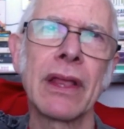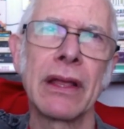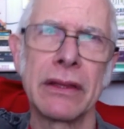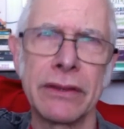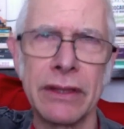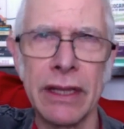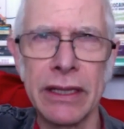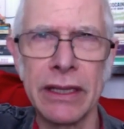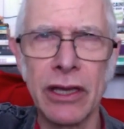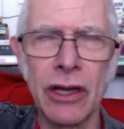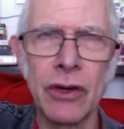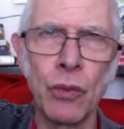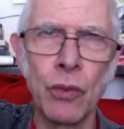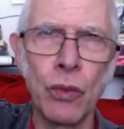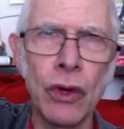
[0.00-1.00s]
then kind of
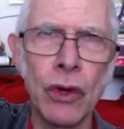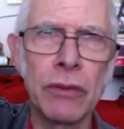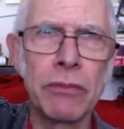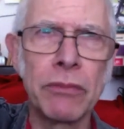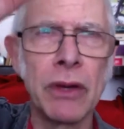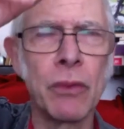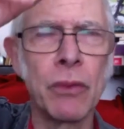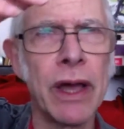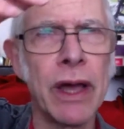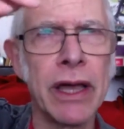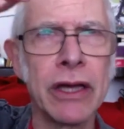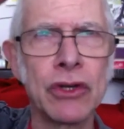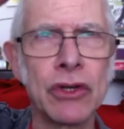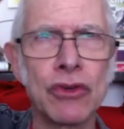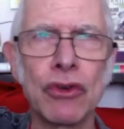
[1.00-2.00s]
worked my way
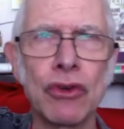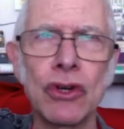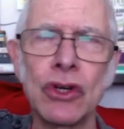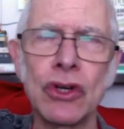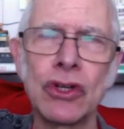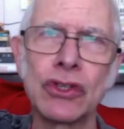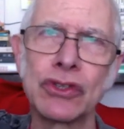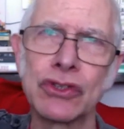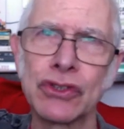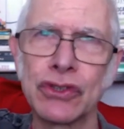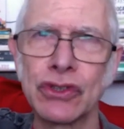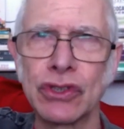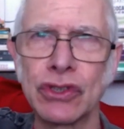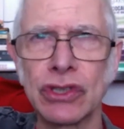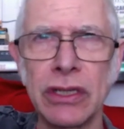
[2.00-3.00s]

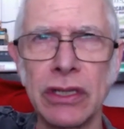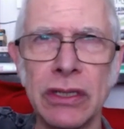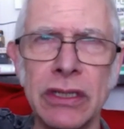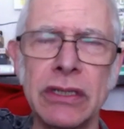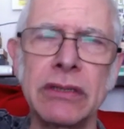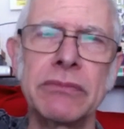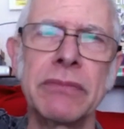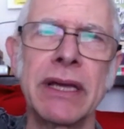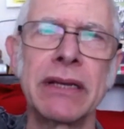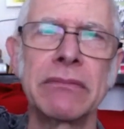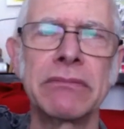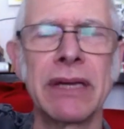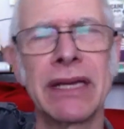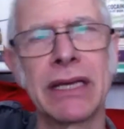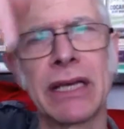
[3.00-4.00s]
across, made
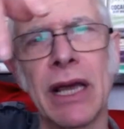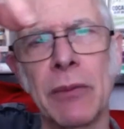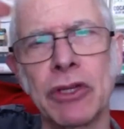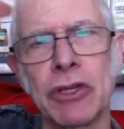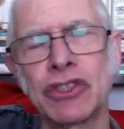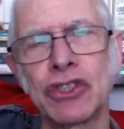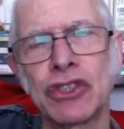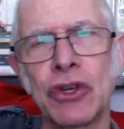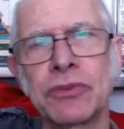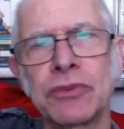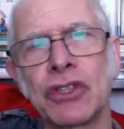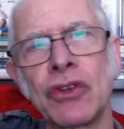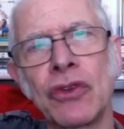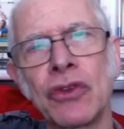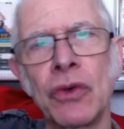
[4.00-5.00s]
a couple of stops
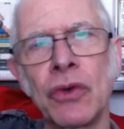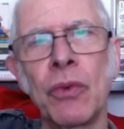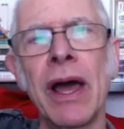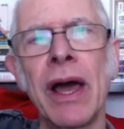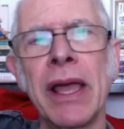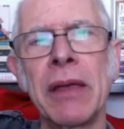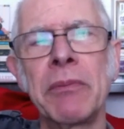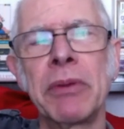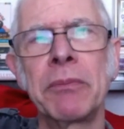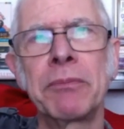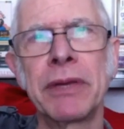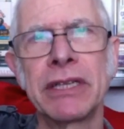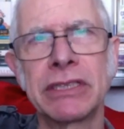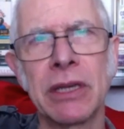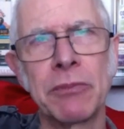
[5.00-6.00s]
along the way, but
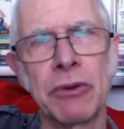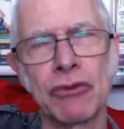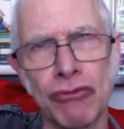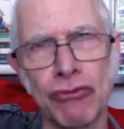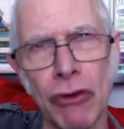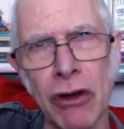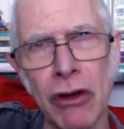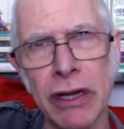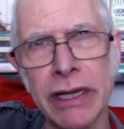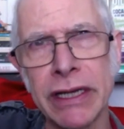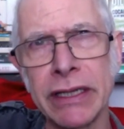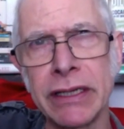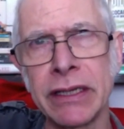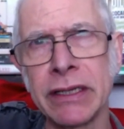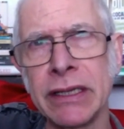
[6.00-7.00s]
picked up a ride
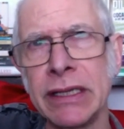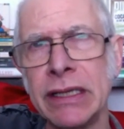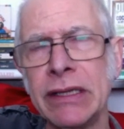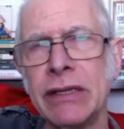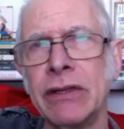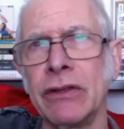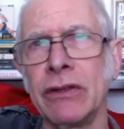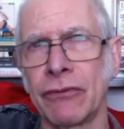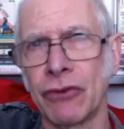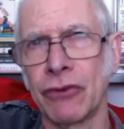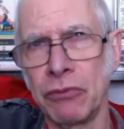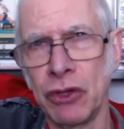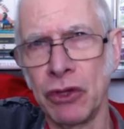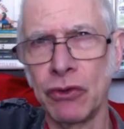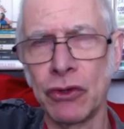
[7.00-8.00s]
from
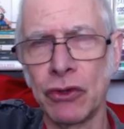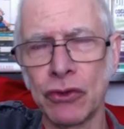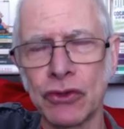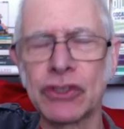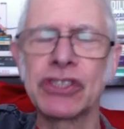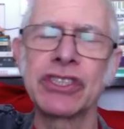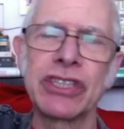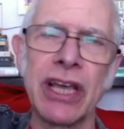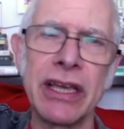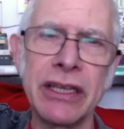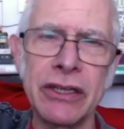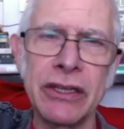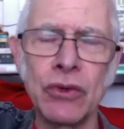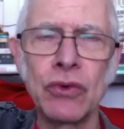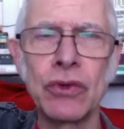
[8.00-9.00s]
New York State
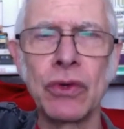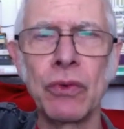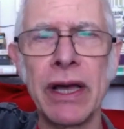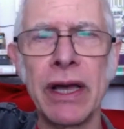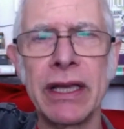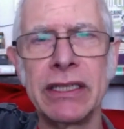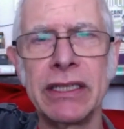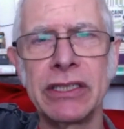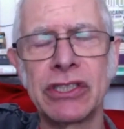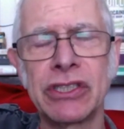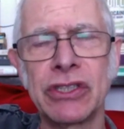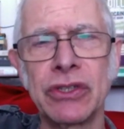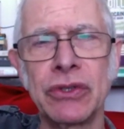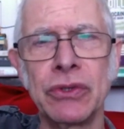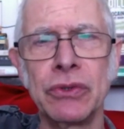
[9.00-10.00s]
all the way
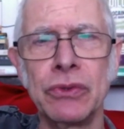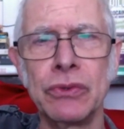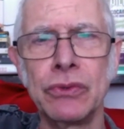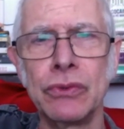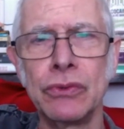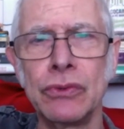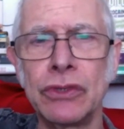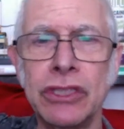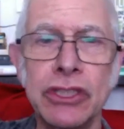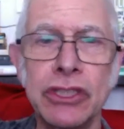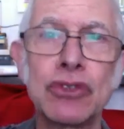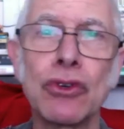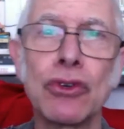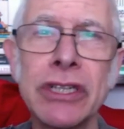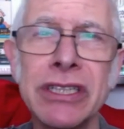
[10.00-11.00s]
to
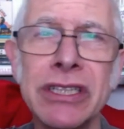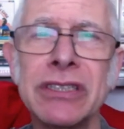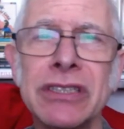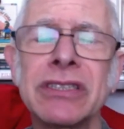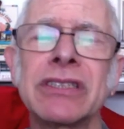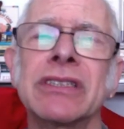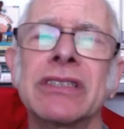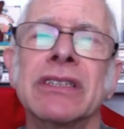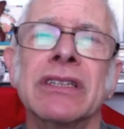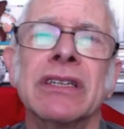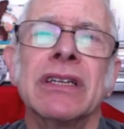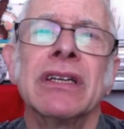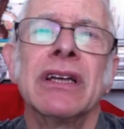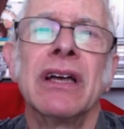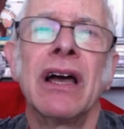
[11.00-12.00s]
Detroit,
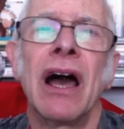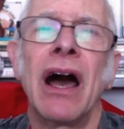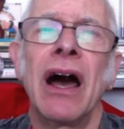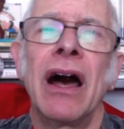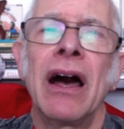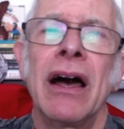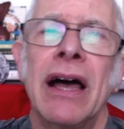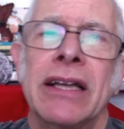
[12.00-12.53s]
and